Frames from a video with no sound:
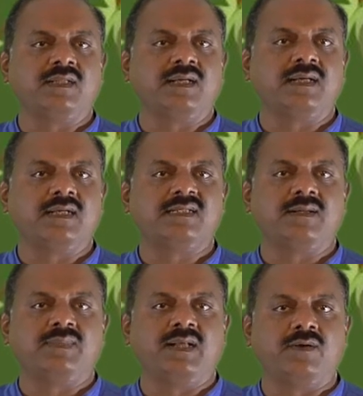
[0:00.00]
the
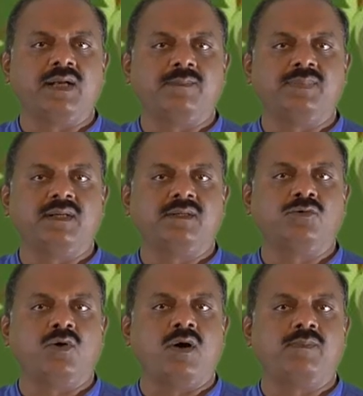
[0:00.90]
concept developed to
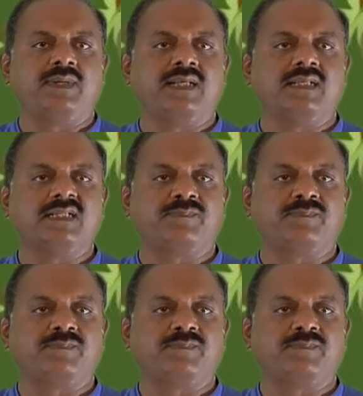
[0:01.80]
obtain the